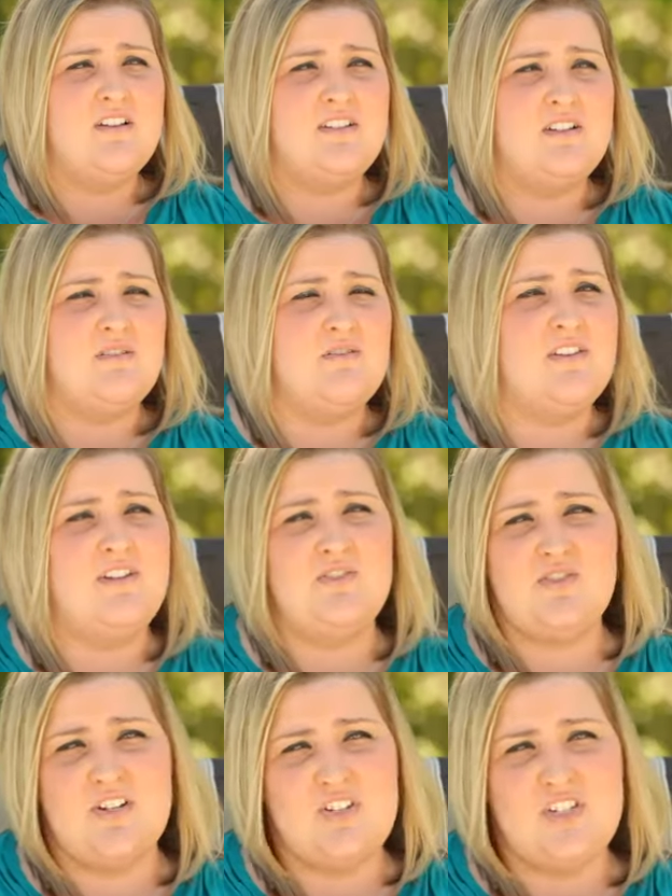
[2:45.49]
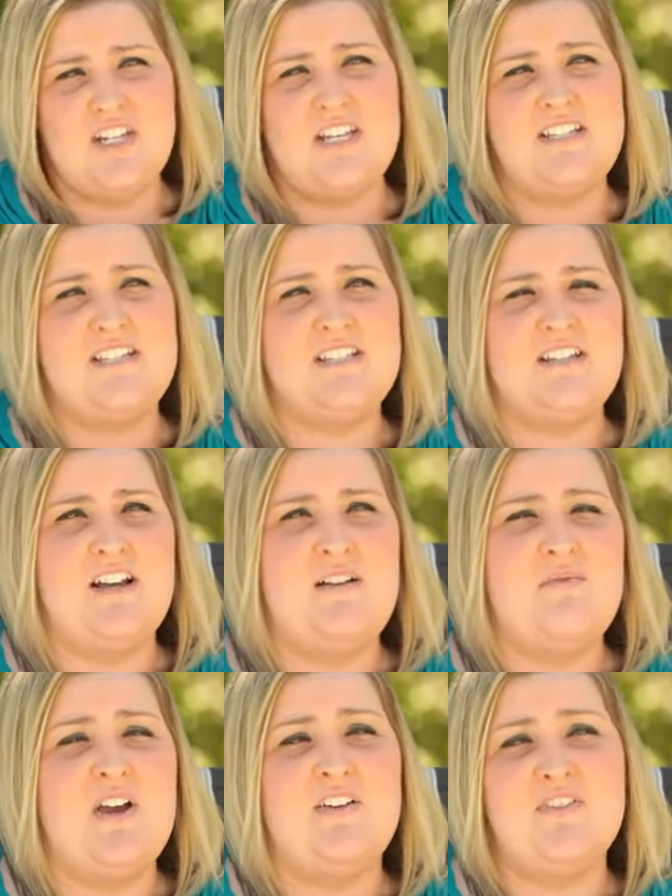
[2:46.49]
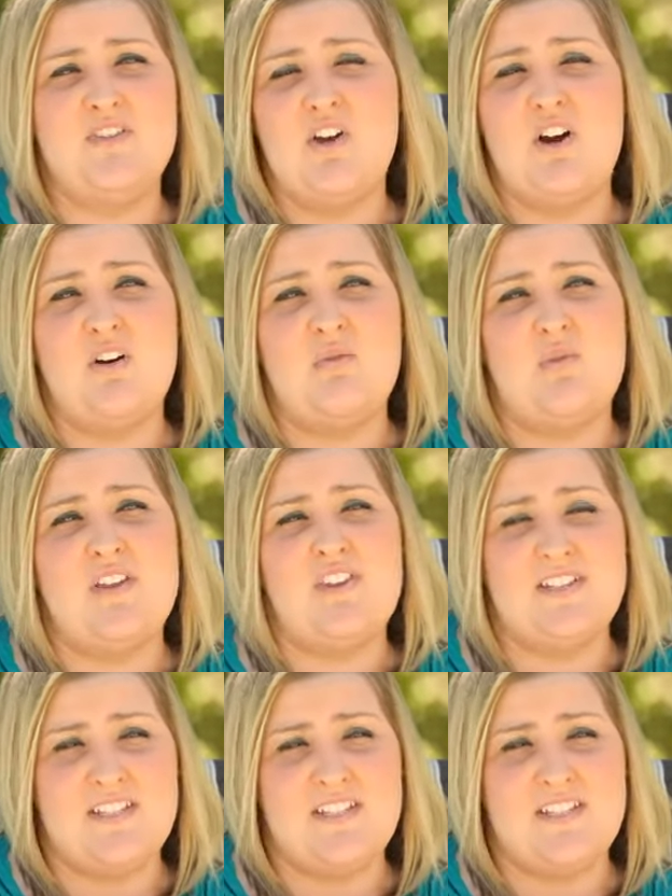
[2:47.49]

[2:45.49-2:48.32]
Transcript: So the nutritionist, um, you have to talk with a